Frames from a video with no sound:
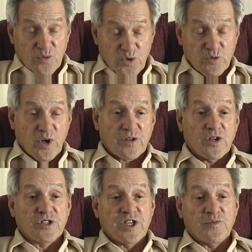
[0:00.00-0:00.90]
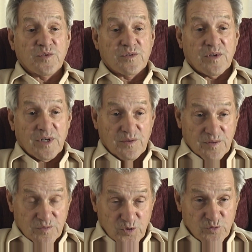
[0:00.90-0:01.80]
We'd go out there and shove them, uh,
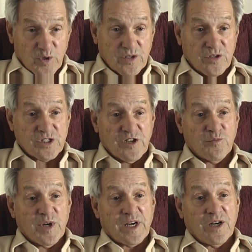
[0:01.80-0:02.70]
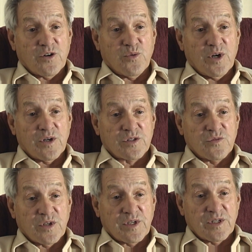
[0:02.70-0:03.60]
we'd go out there and shove them back out in the water
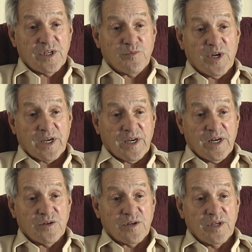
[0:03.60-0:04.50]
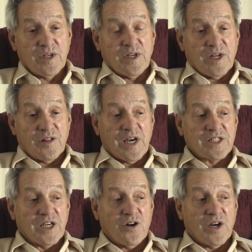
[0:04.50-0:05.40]
so they could get back out. And
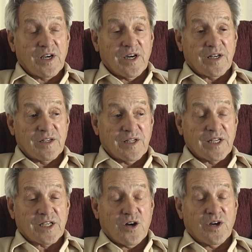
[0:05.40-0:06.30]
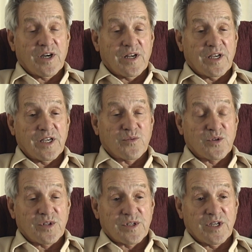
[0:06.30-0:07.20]
that's how I got that's how I got hit
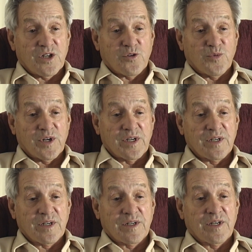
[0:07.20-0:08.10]
with a teller mine.